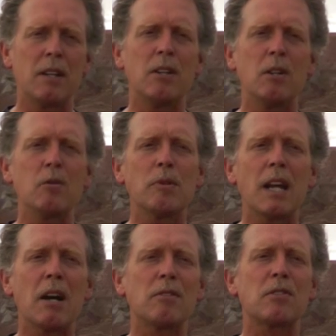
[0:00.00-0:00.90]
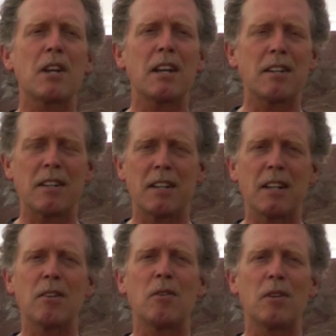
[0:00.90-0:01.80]
"Do you renounce Satan
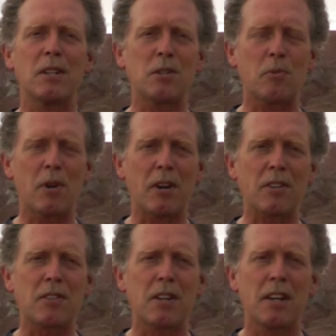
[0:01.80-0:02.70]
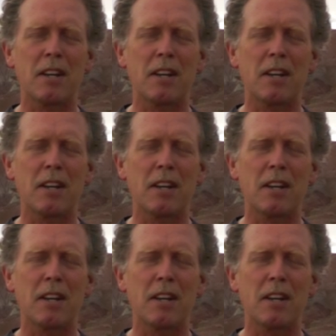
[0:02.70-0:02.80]
and all his works?"